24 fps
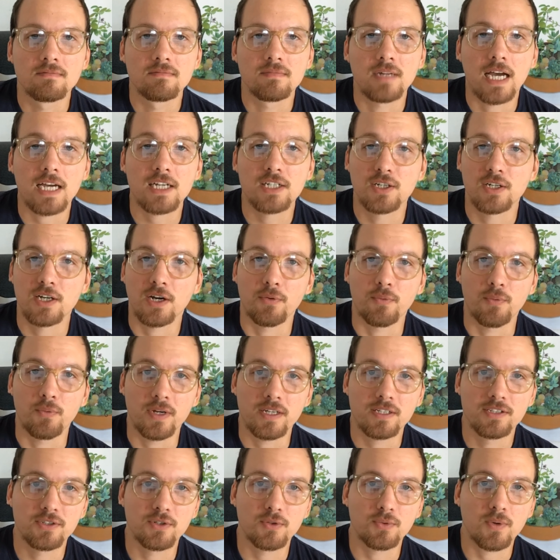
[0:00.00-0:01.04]
actually a
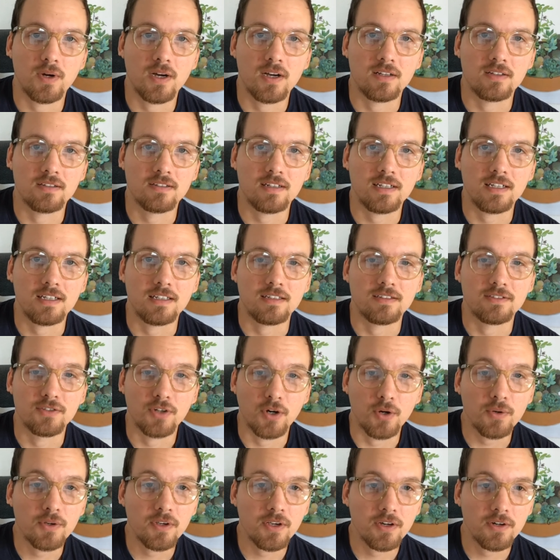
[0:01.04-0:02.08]
restaurant in
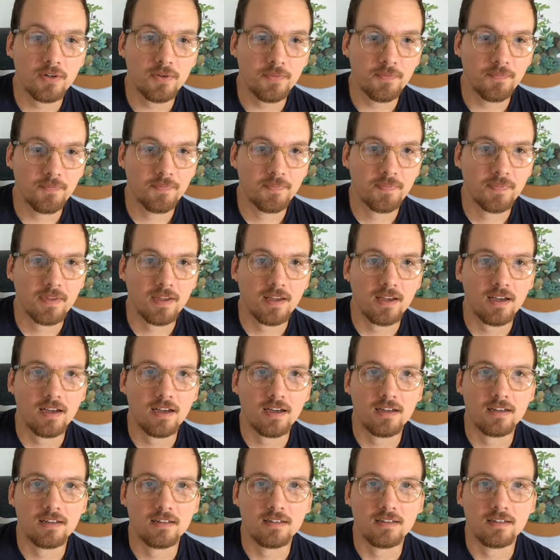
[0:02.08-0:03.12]
Tokyo,
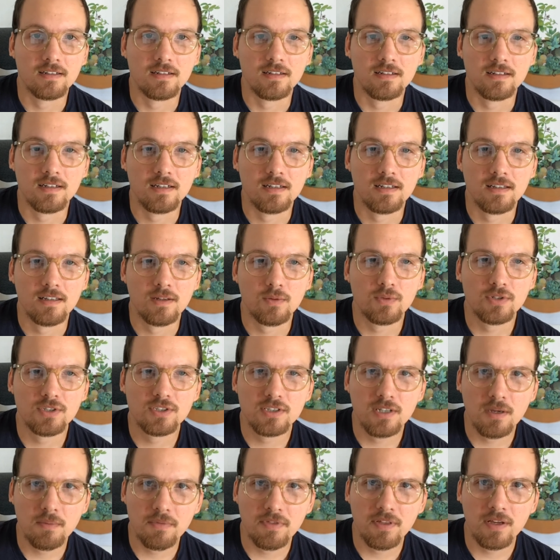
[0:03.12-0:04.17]
and there was
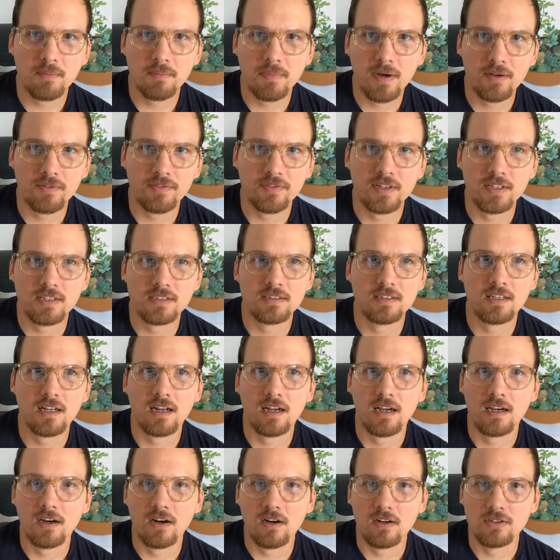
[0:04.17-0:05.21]
something about this that
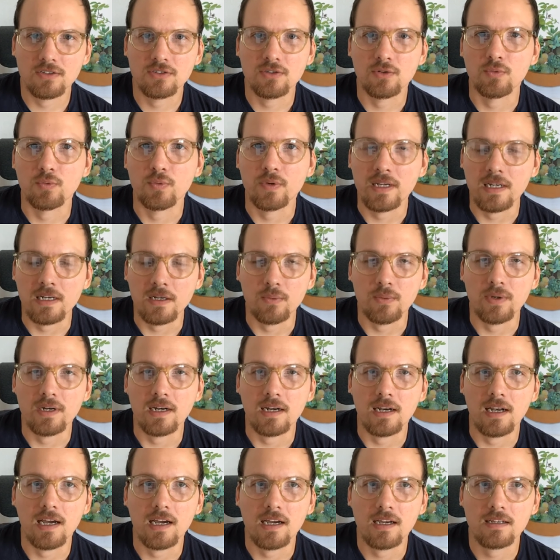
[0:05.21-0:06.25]
I also really
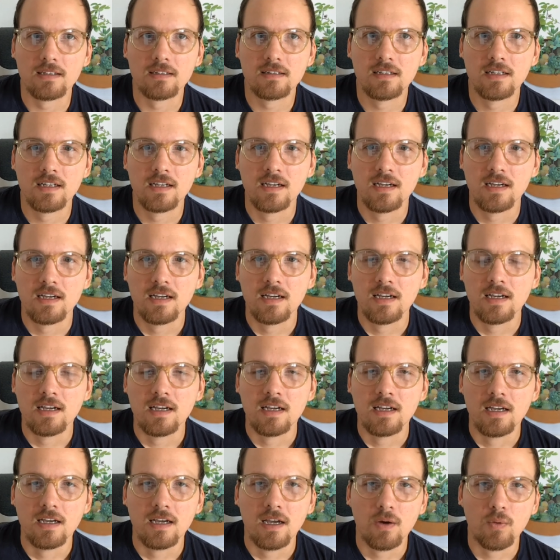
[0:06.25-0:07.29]
really liked.
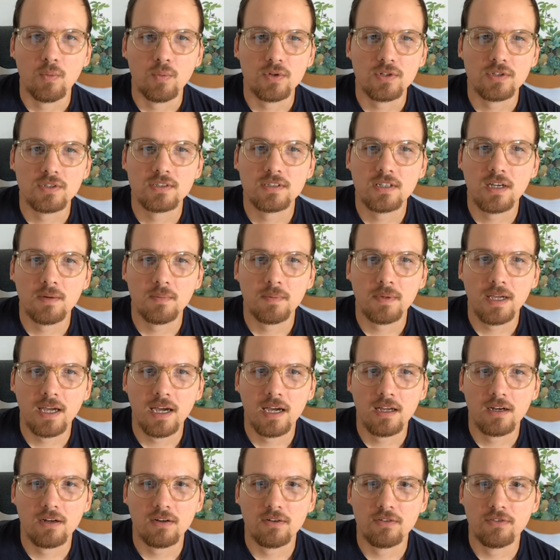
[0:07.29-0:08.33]
It was some
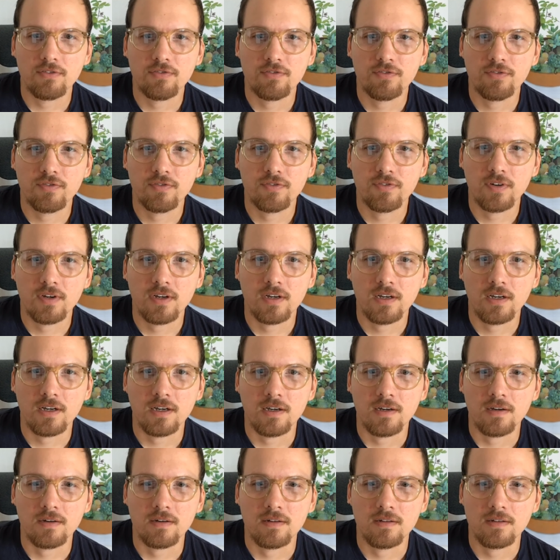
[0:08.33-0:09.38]
kind of
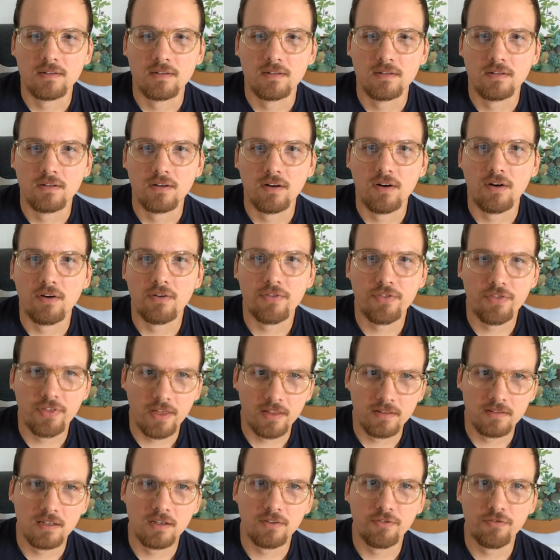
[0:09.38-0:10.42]

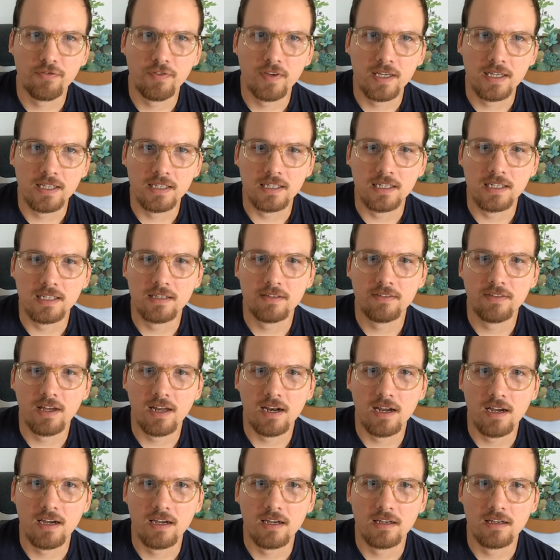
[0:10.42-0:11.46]
authentic feeling that
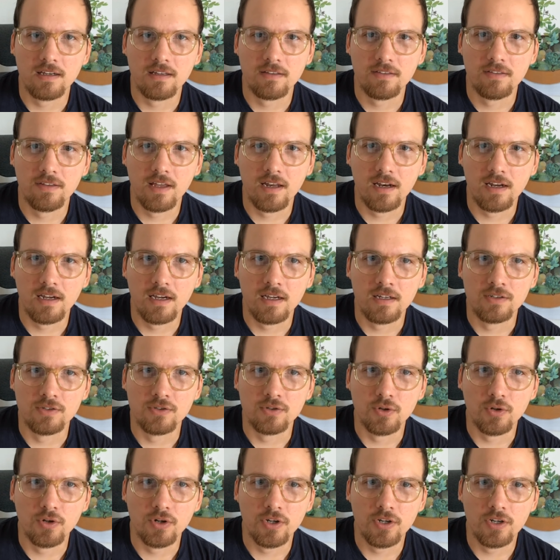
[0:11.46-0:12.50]
I
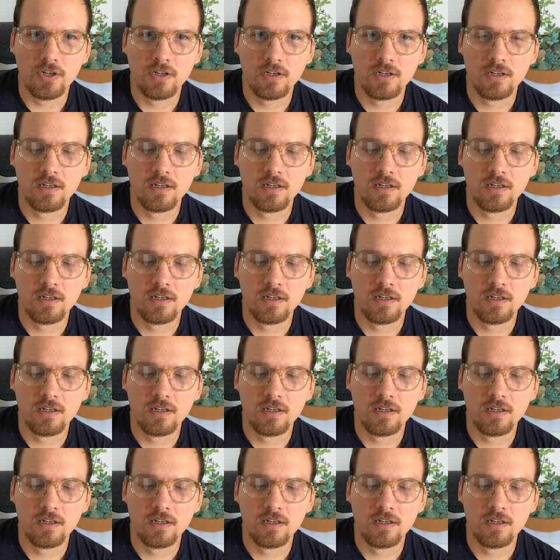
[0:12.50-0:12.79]
enjoyed.